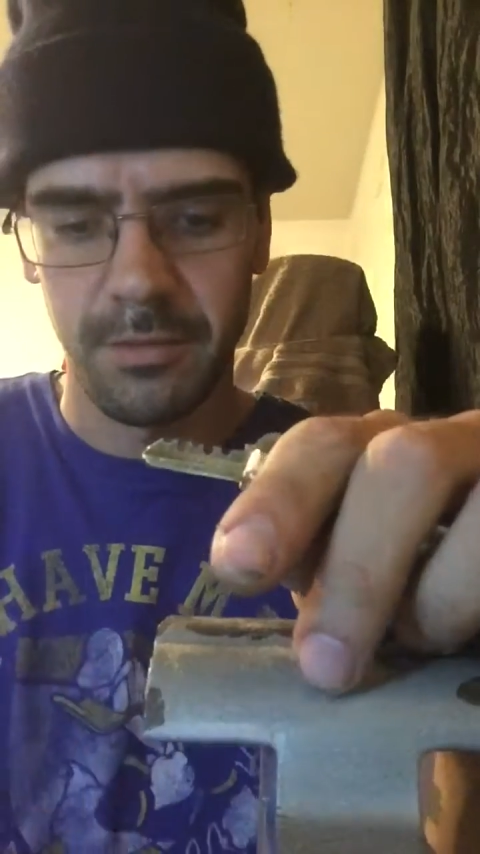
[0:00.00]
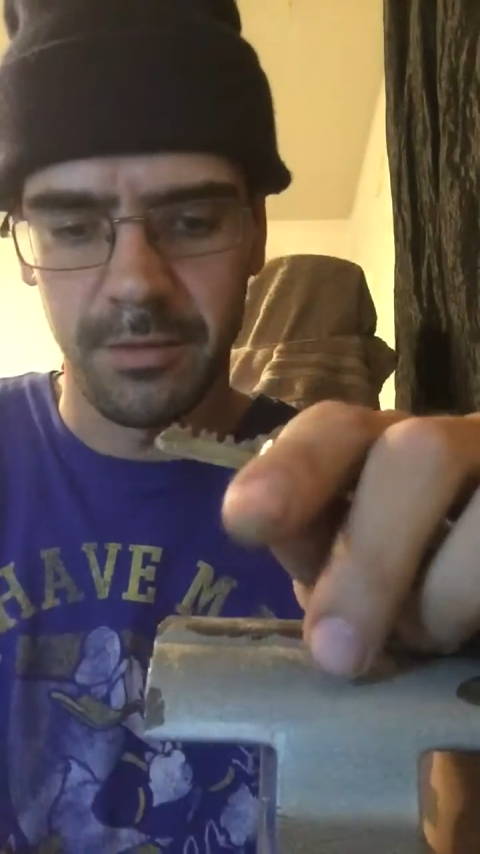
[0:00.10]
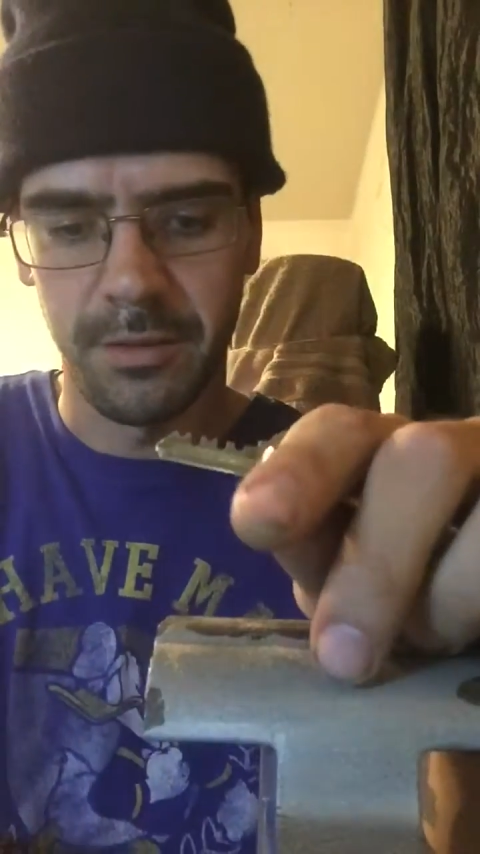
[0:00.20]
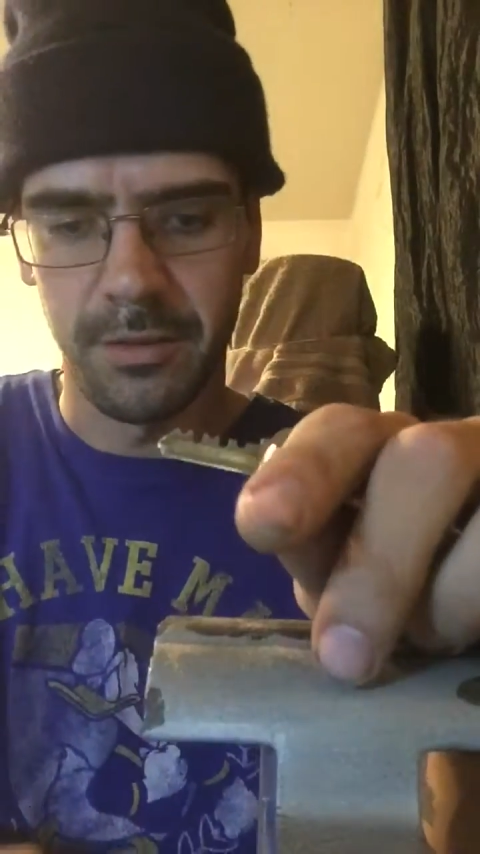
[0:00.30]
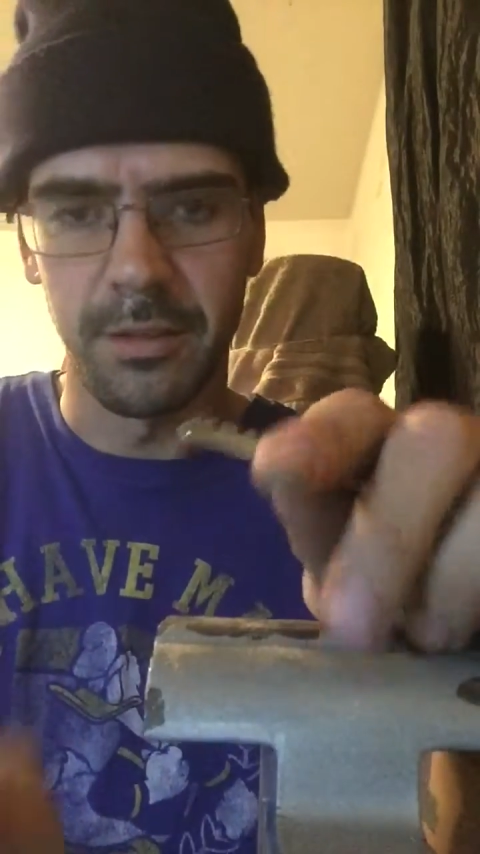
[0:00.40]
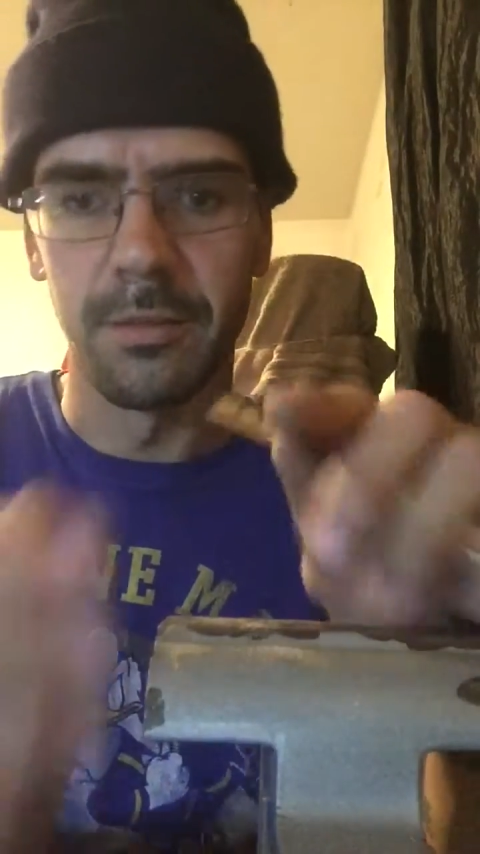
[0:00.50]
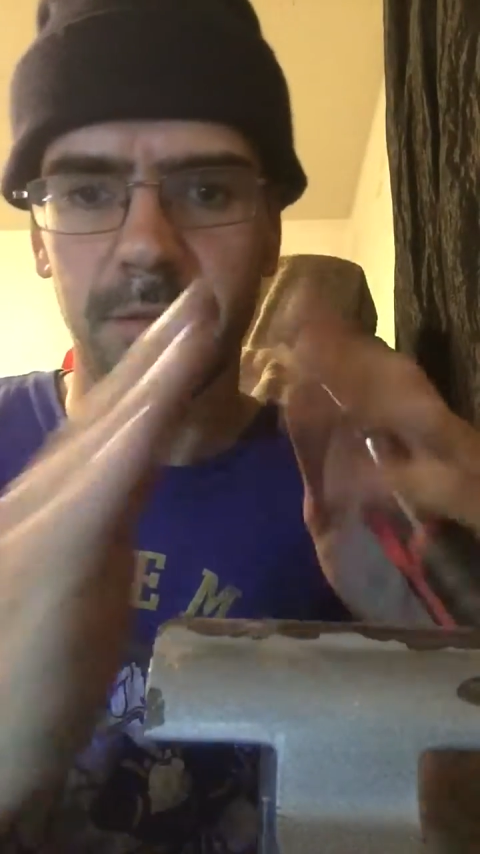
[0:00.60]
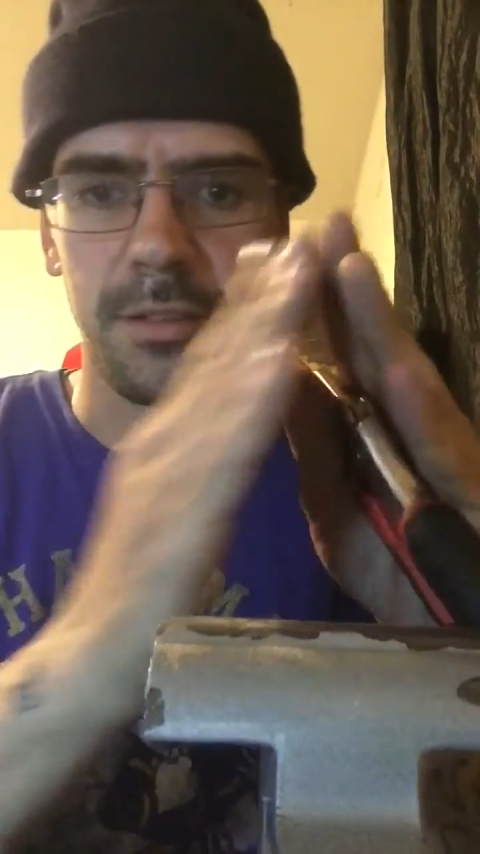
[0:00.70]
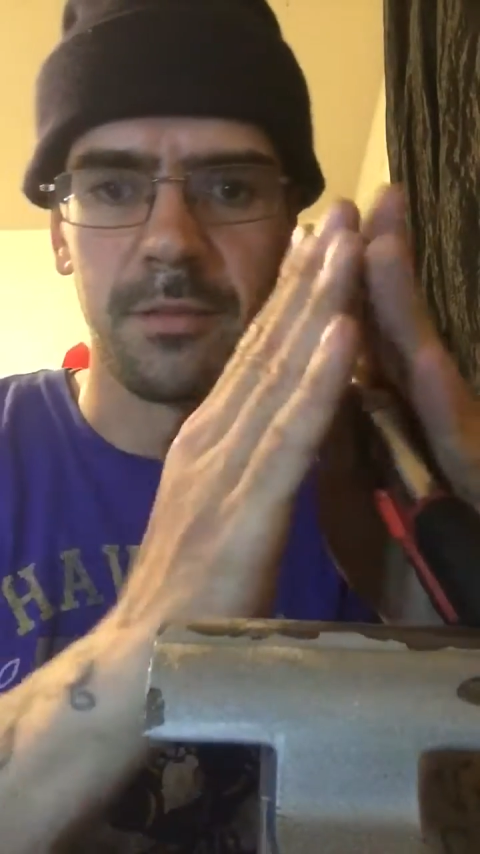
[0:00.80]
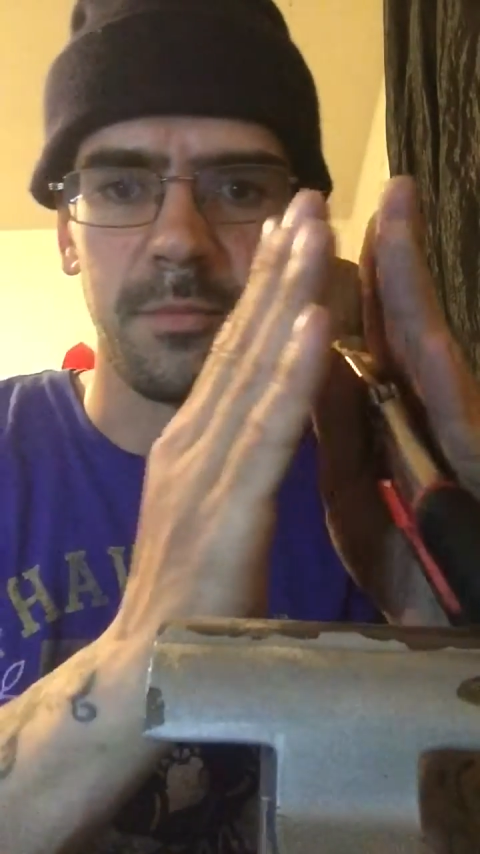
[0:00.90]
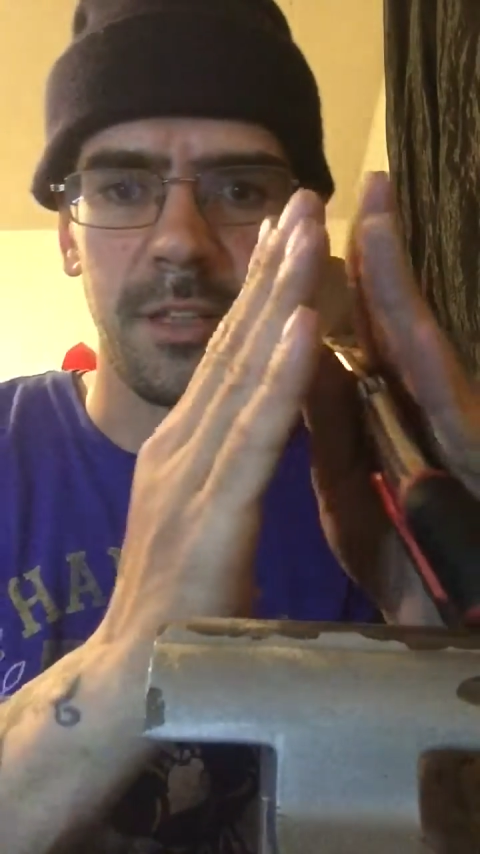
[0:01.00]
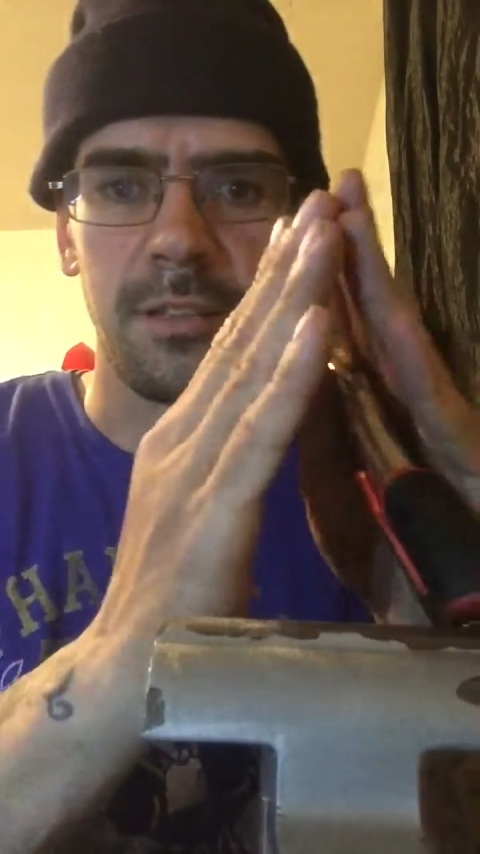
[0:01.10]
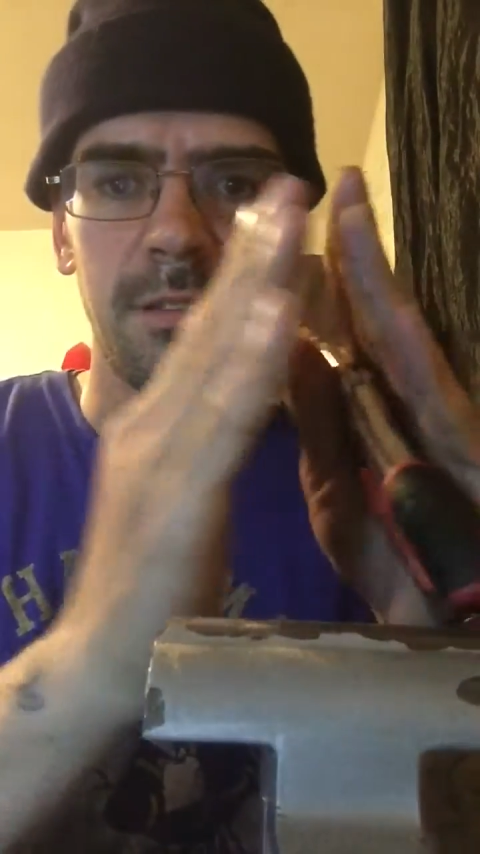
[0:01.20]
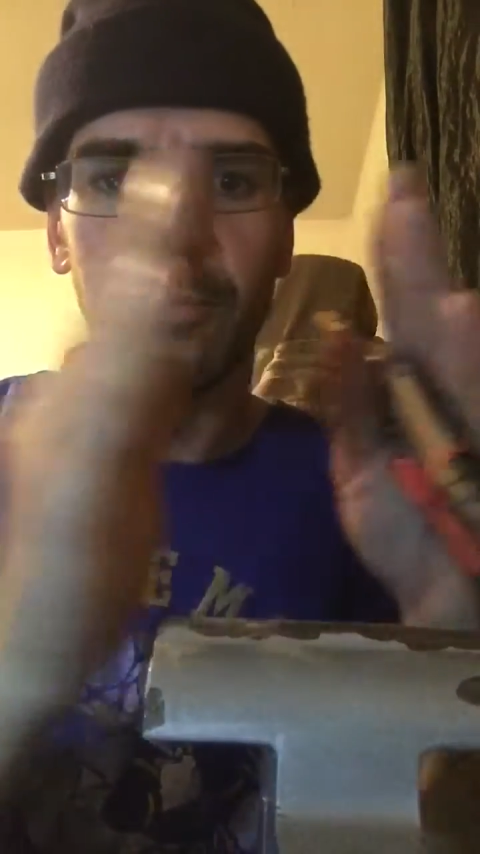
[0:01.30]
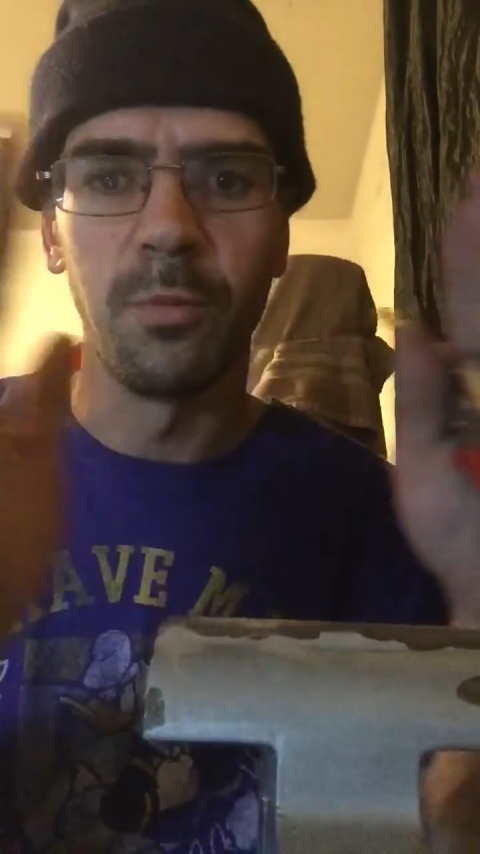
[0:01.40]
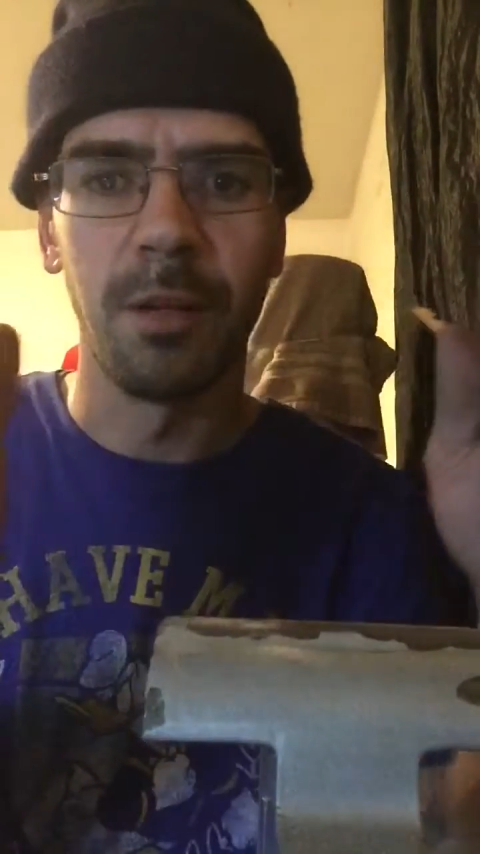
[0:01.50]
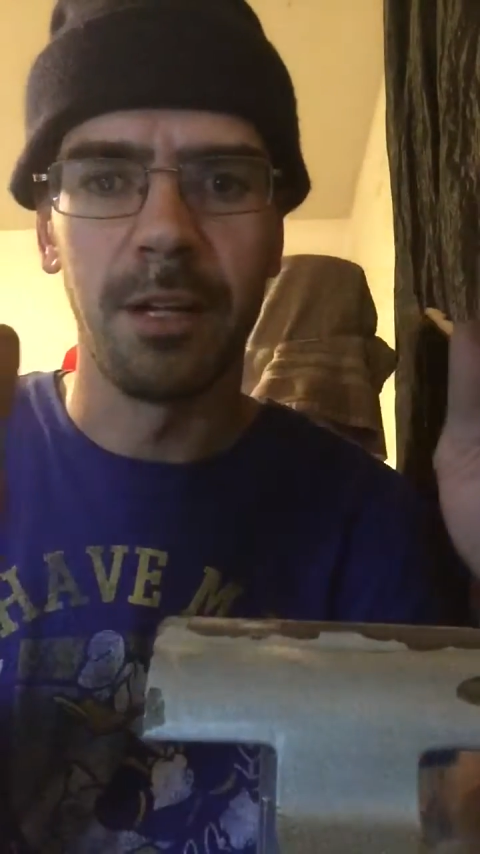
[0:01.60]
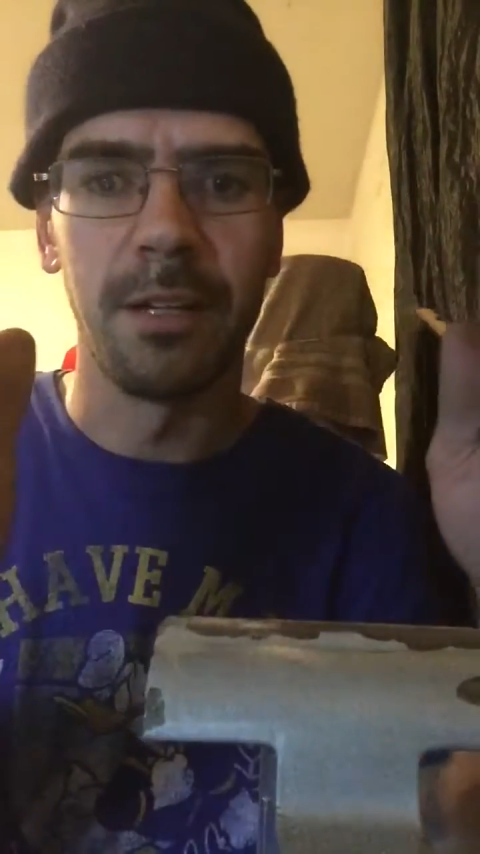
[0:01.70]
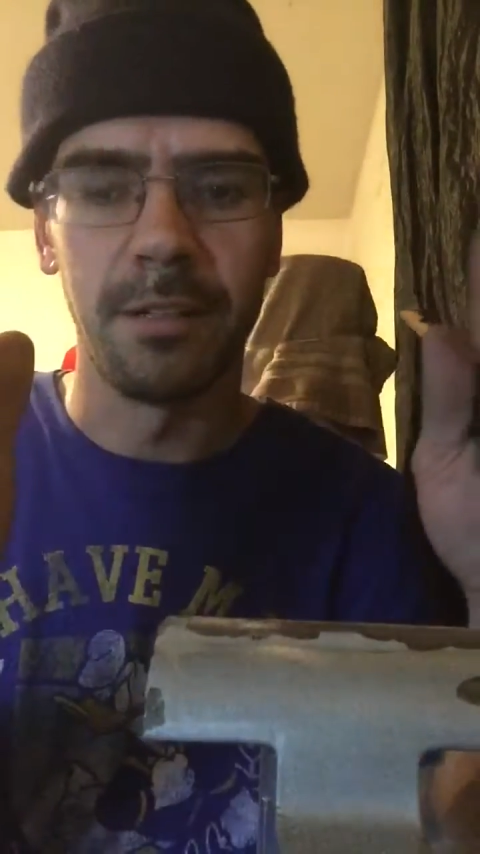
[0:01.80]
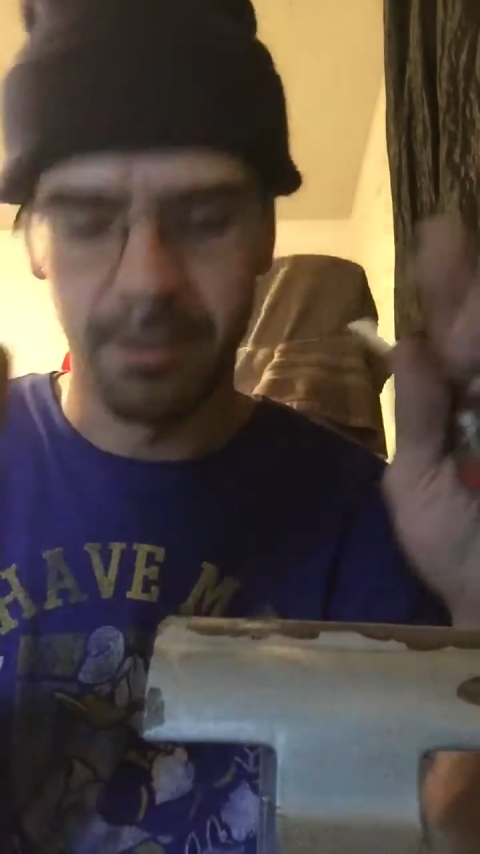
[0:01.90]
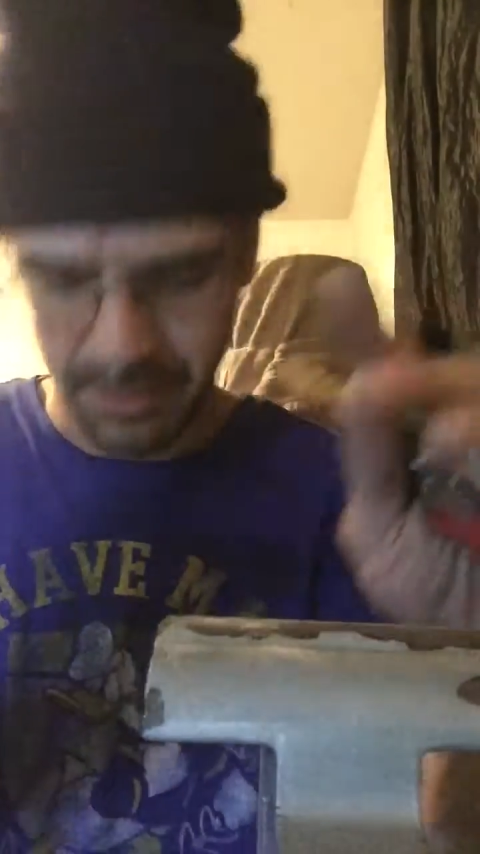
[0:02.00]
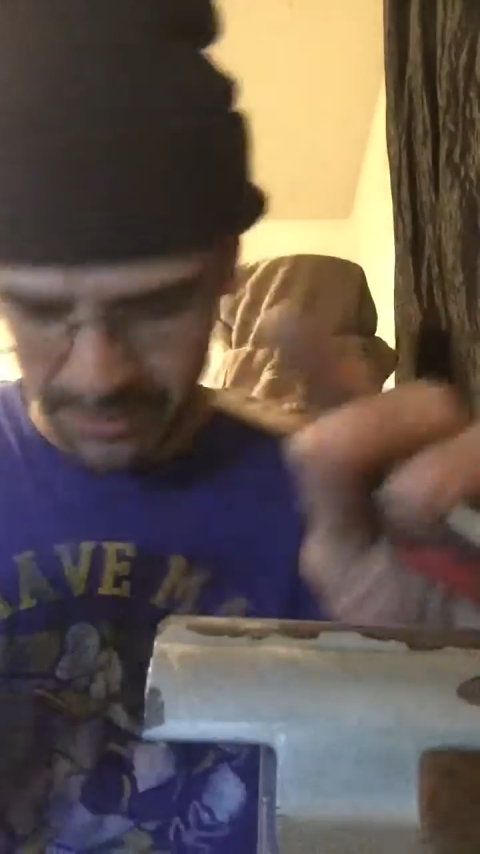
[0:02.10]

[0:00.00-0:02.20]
there. We're gonna make it wide.